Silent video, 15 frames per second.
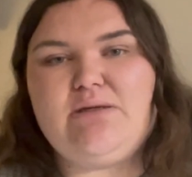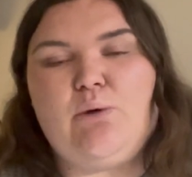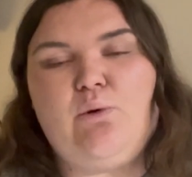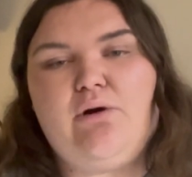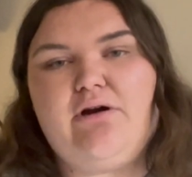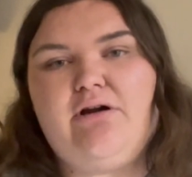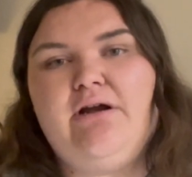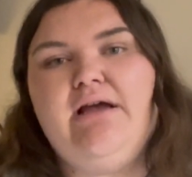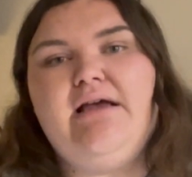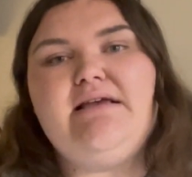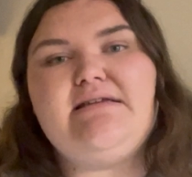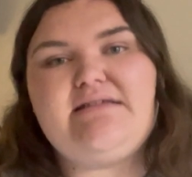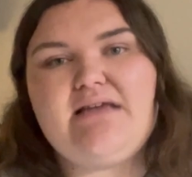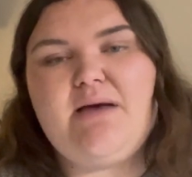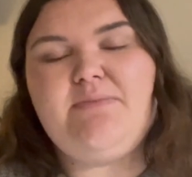or
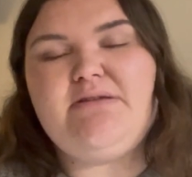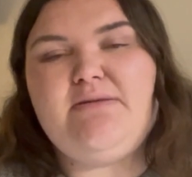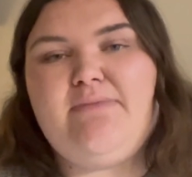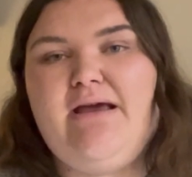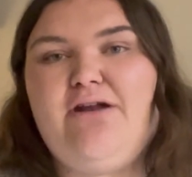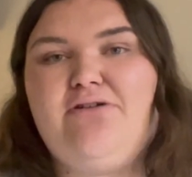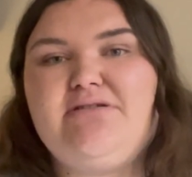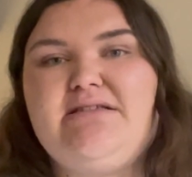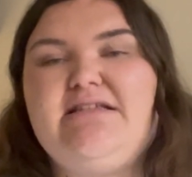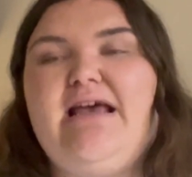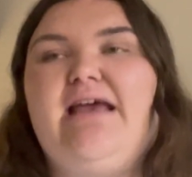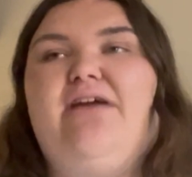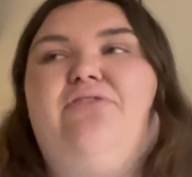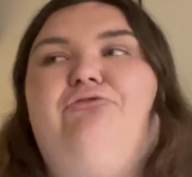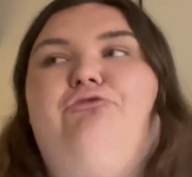some tomatoes
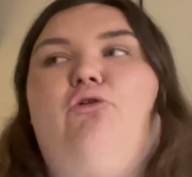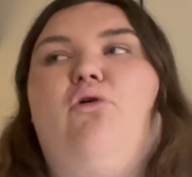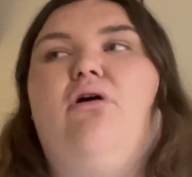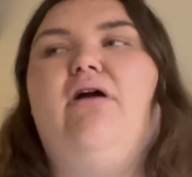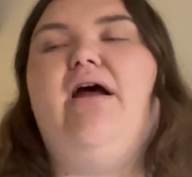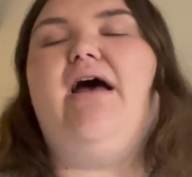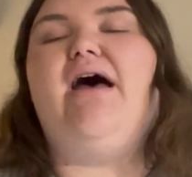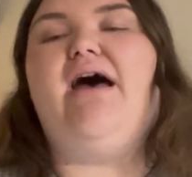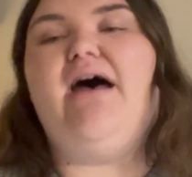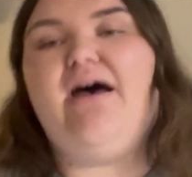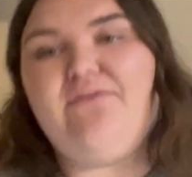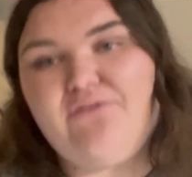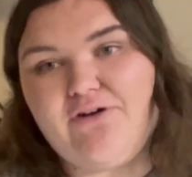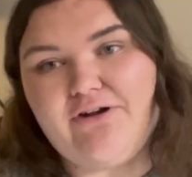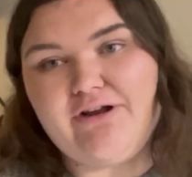take forever